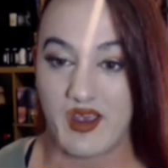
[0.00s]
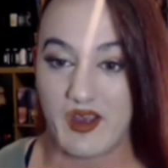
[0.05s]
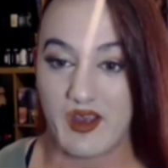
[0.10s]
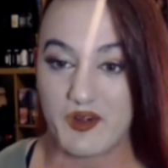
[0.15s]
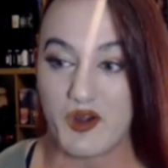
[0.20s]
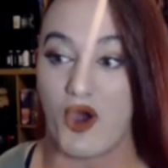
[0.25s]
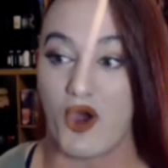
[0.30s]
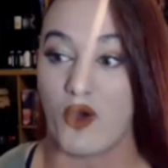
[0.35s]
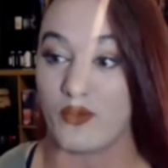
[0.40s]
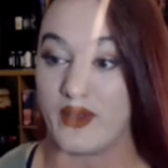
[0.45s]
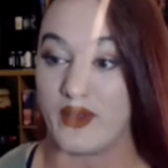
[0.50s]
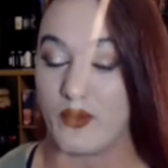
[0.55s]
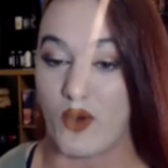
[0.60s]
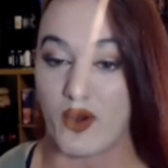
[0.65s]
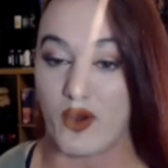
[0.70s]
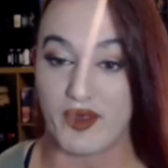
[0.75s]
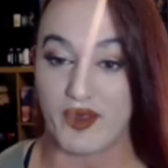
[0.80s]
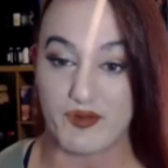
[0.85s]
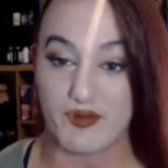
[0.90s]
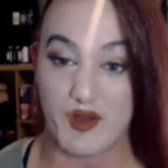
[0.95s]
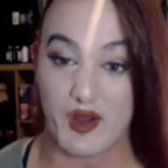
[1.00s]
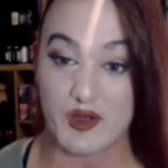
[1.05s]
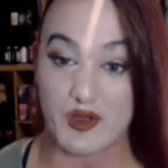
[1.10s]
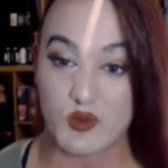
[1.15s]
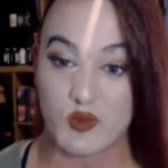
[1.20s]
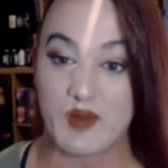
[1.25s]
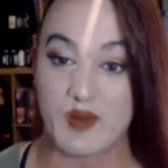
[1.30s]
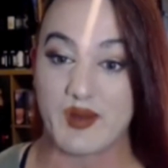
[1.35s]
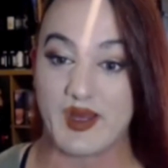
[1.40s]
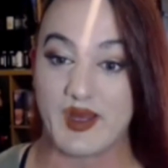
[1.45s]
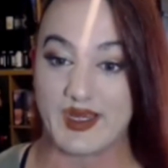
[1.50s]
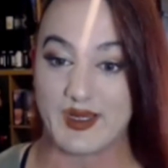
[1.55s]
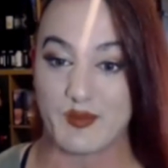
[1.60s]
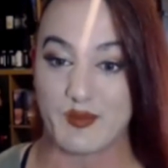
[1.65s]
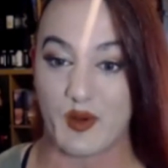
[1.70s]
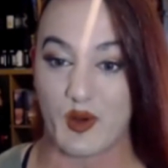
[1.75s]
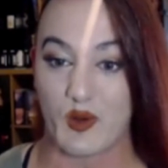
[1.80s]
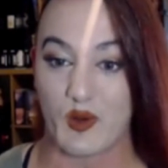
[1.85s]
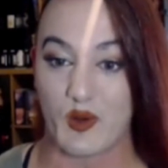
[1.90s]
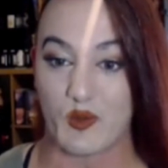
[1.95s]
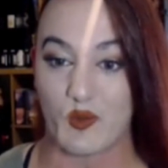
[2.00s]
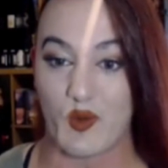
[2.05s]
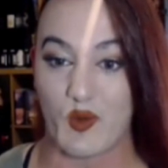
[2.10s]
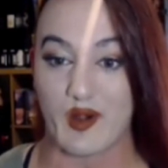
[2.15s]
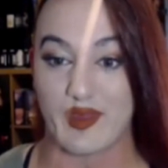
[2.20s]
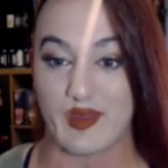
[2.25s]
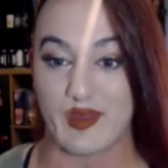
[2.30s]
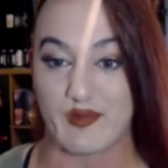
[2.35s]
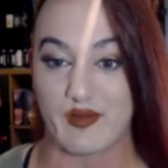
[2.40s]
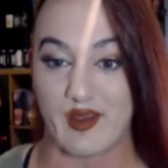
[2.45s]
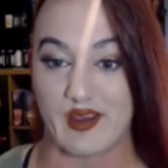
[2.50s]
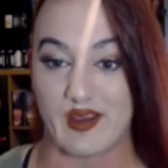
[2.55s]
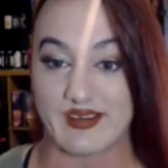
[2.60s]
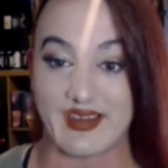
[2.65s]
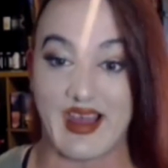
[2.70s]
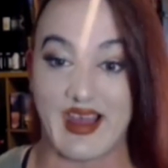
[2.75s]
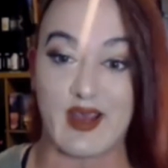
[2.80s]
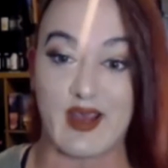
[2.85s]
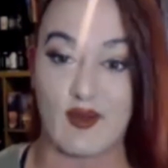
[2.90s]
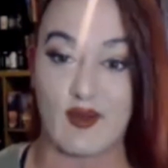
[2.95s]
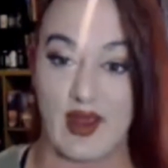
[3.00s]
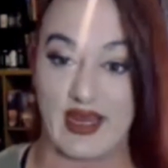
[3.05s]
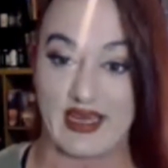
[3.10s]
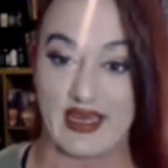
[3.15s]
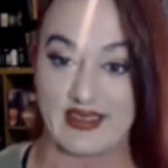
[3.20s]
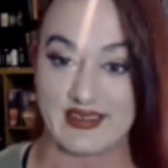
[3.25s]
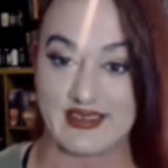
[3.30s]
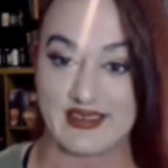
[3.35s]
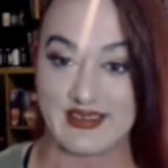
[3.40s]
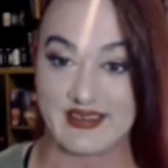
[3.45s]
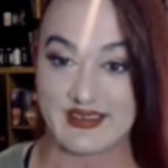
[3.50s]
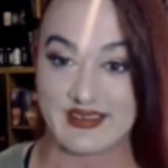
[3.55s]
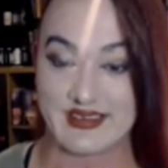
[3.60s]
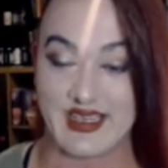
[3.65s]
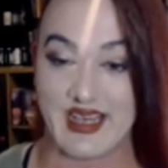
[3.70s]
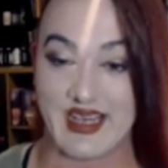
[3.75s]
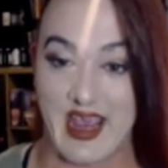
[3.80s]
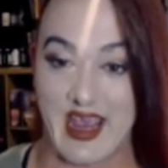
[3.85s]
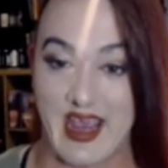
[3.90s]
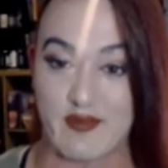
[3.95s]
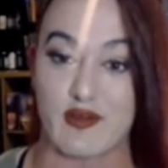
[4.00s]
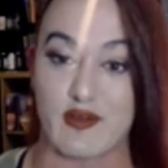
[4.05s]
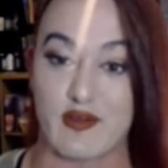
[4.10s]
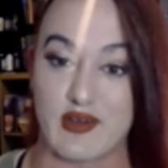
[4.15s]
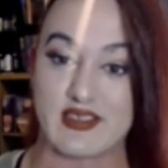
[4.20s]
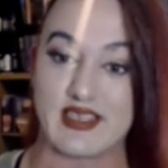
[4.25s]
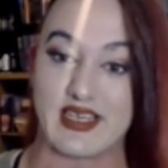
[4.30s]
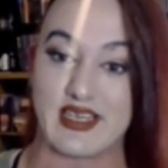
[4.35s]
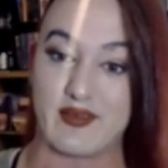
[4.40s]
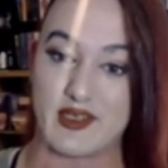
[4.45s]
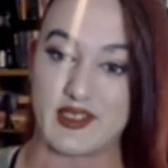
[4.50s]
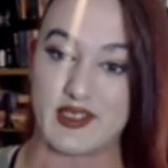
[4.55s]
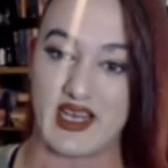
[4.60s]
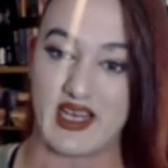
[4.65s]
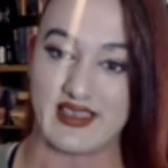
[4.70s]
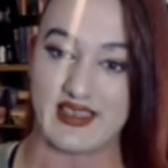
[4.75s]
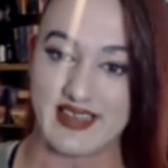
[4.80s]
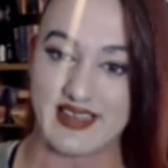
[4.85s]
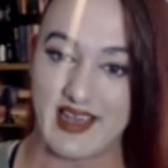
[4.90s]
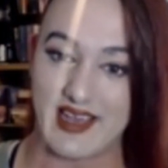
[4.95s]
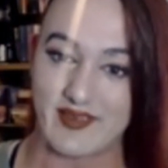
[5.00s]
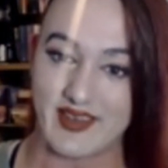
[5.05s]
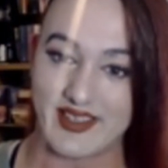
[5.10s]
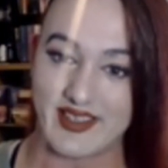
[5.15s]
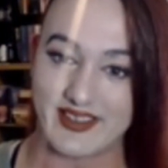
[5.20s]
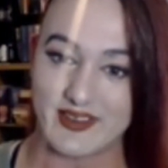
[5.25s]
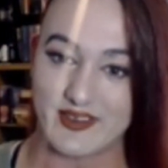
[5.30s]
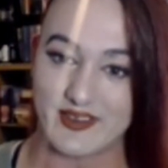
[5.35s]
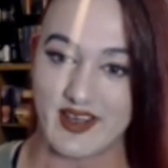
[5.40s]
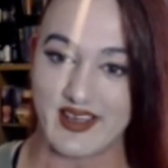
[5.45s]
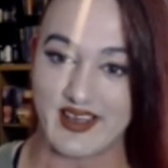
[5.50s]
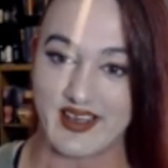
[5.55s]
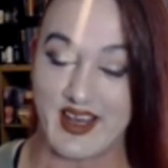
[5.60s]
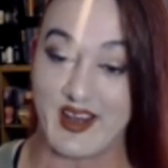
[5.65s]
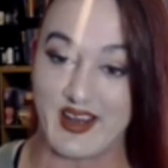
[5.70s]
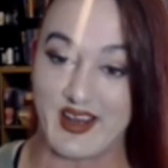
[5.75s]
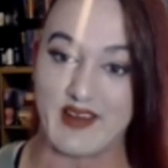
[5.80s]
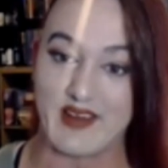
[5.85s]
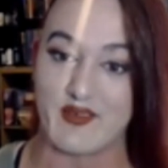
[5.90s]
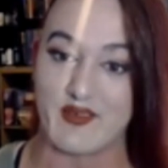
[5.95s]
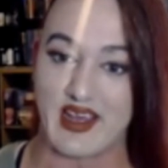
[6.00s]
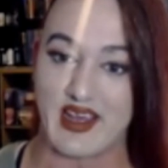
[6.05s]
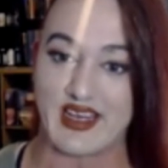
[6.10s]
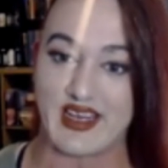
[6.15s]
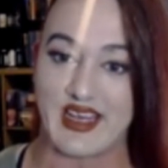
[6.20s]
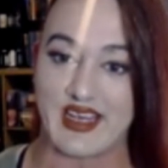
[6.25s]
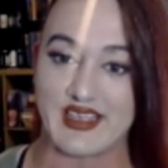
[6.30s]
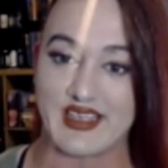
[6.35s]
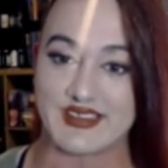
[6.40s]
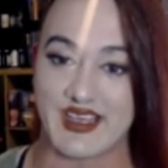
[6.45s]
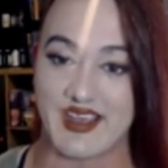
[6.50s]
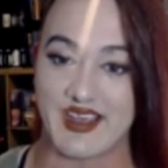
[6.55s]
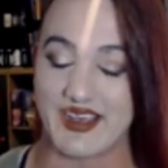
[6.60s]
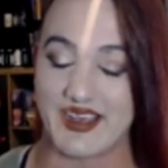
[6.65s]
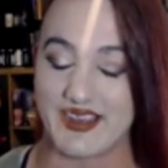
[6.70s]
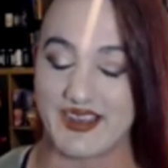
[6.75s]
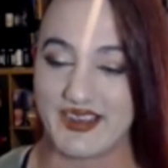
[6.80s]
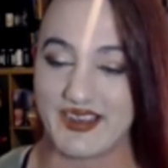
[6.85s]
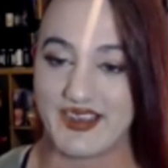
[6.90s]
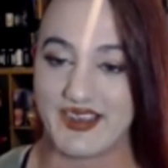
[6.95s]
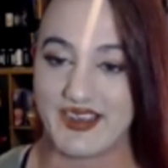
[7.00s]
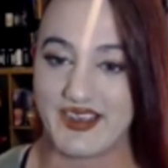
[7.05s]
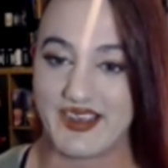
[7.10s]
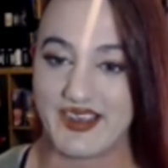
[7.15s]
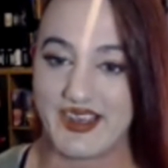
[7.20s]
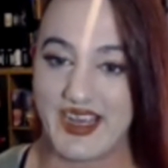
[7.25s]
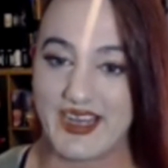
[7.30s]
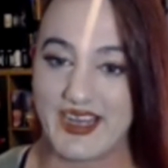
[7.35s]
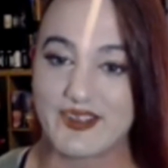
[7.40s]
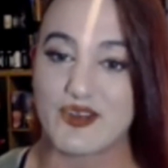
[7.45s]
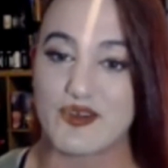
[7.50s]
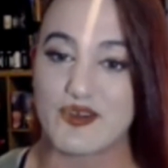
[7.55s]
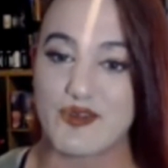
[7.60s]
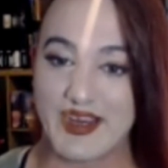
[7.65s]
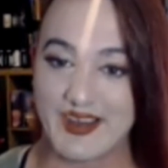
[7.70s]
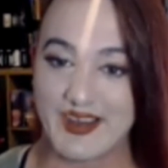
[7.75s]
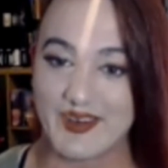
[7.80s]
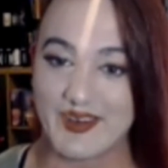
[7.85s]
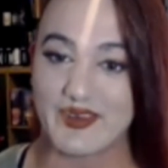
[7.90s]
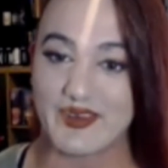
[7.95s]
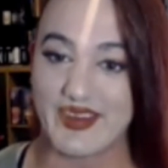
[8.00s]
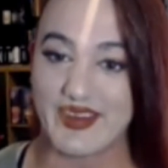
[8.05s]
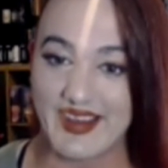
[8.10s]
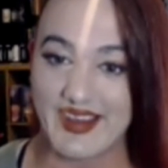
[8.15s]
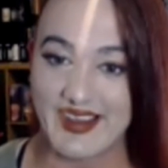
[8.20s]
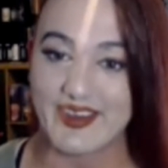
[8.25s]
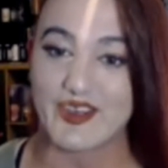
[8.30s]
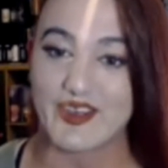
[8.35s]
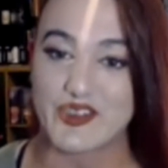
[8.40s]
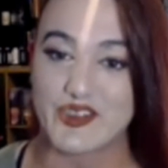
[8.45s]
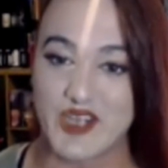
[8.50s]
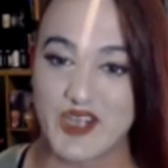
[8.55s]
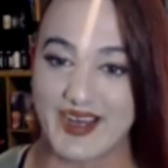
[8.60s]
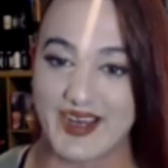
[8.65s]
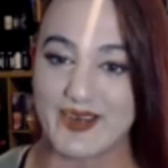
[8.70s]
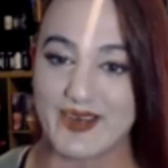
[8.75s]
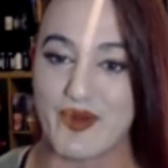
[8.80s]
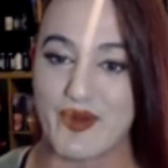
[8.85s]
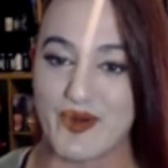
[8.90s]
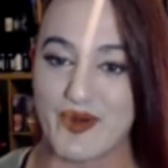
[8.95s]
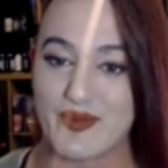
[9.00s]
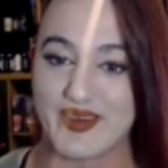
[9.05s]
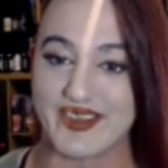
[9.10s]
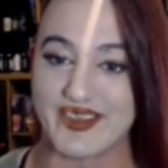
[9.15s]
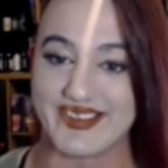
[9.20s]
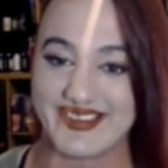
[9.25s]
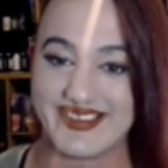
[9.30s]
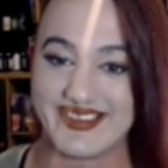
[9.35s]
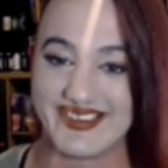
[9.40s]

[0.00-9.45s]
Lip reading: not only one of the first women, but one of the first lightweights to ever receive a Giants Live industry invite, it's a real, the littlest giant moment.